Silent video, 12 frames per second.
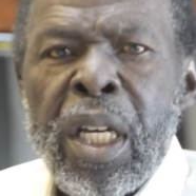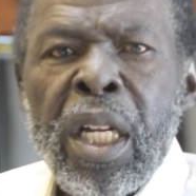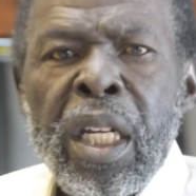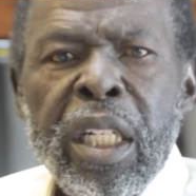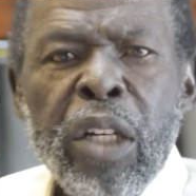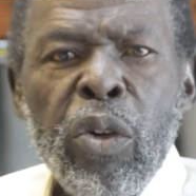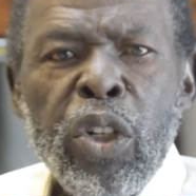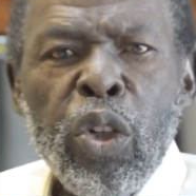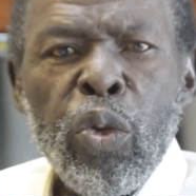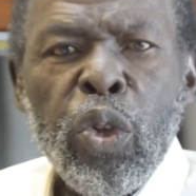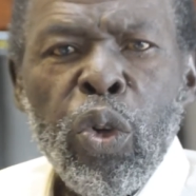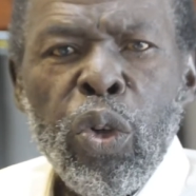
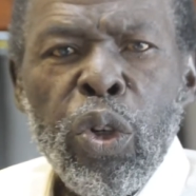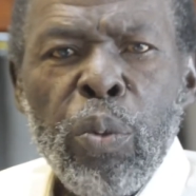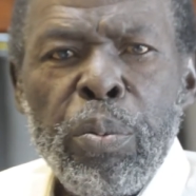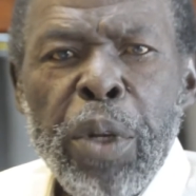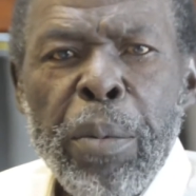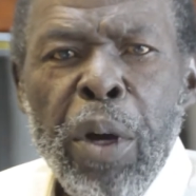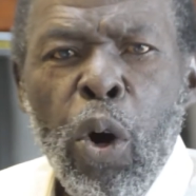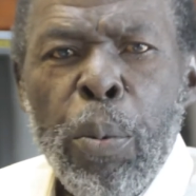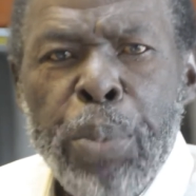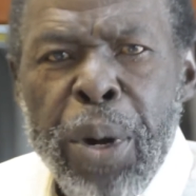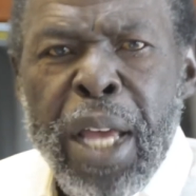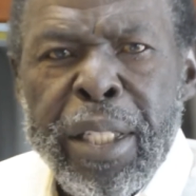The
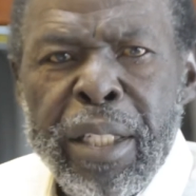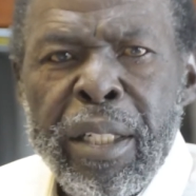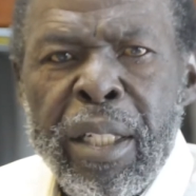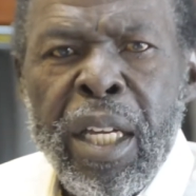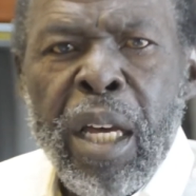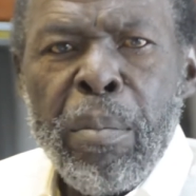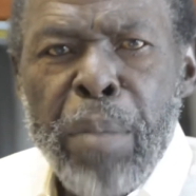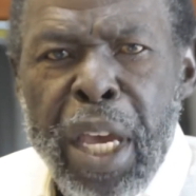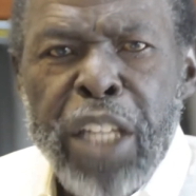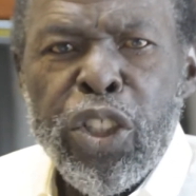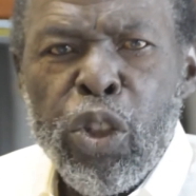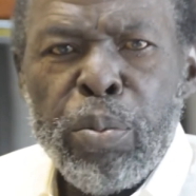oppressor
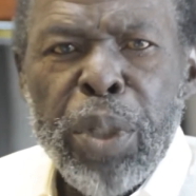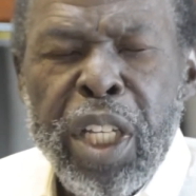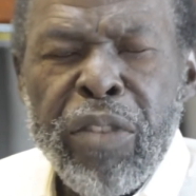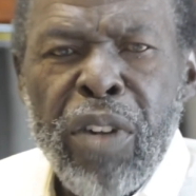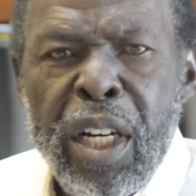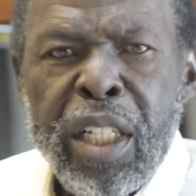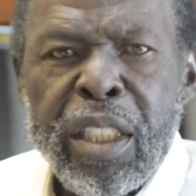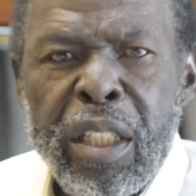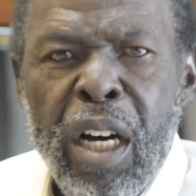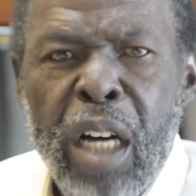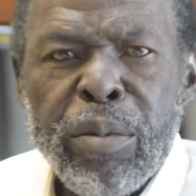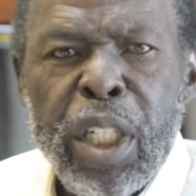made you believe Uncle
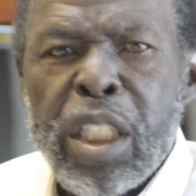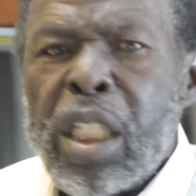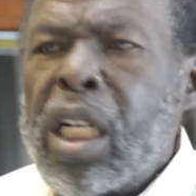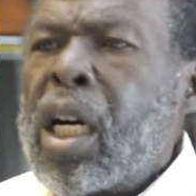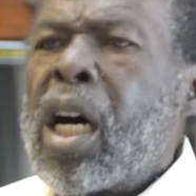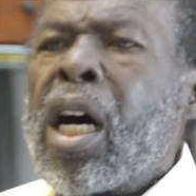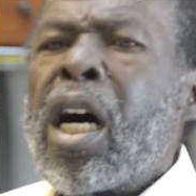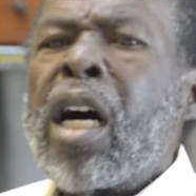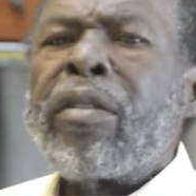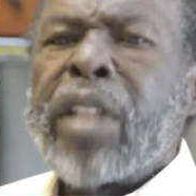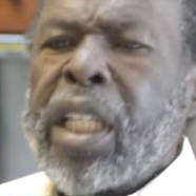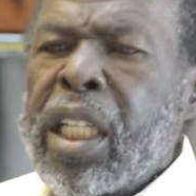Tom just
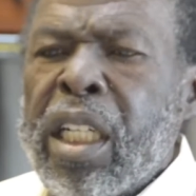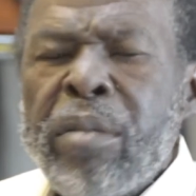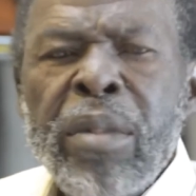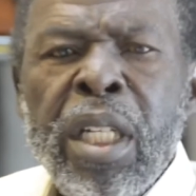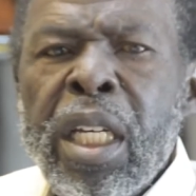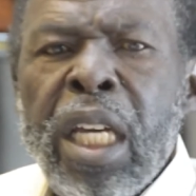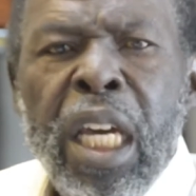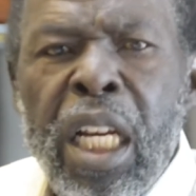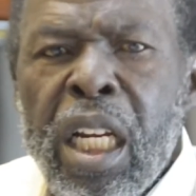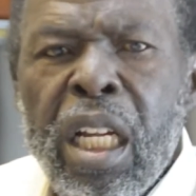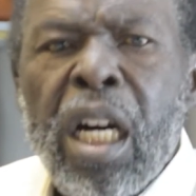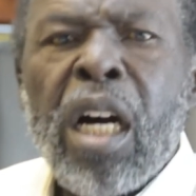loved him
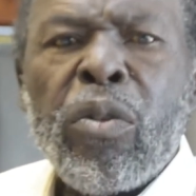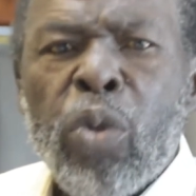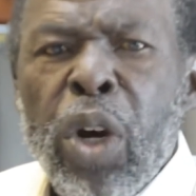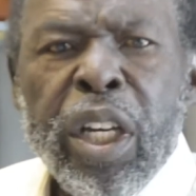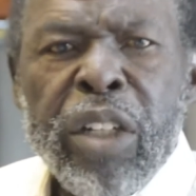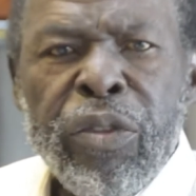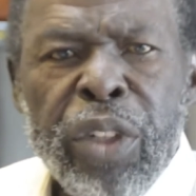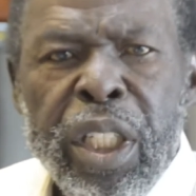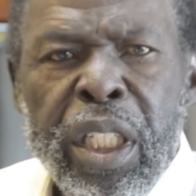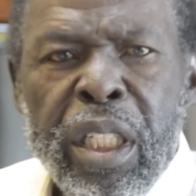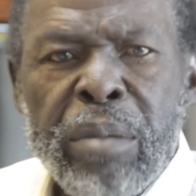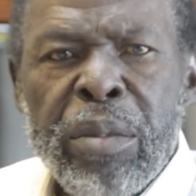and loved working for
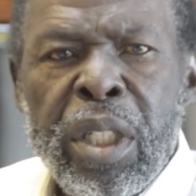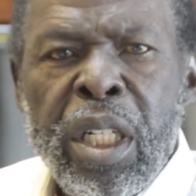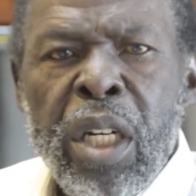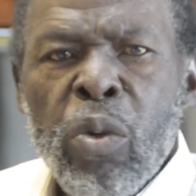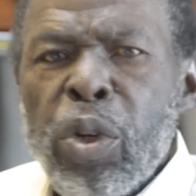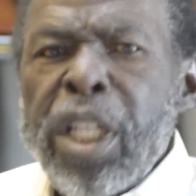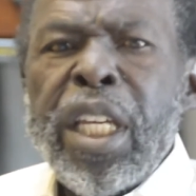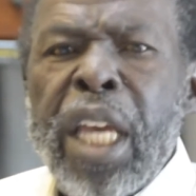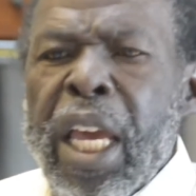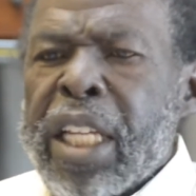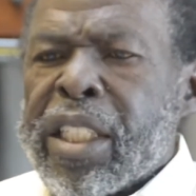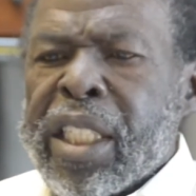him. When he
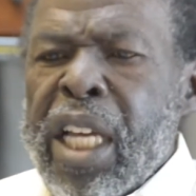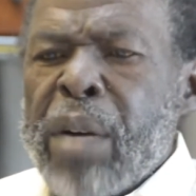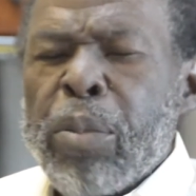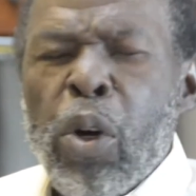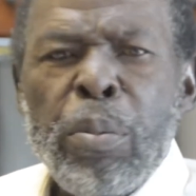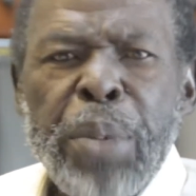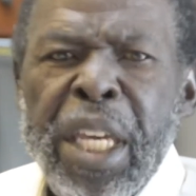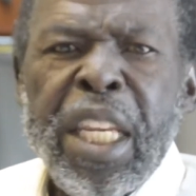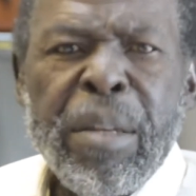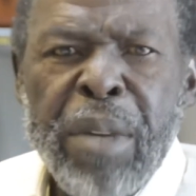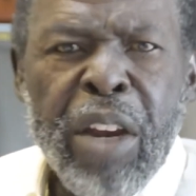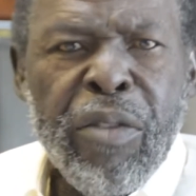had Sambo beat
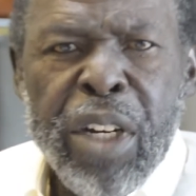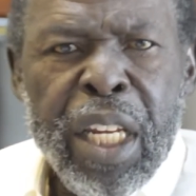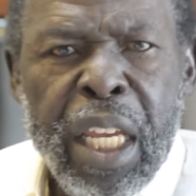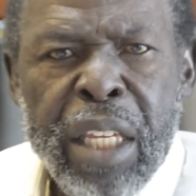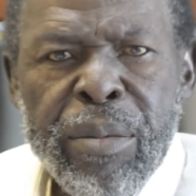him every day,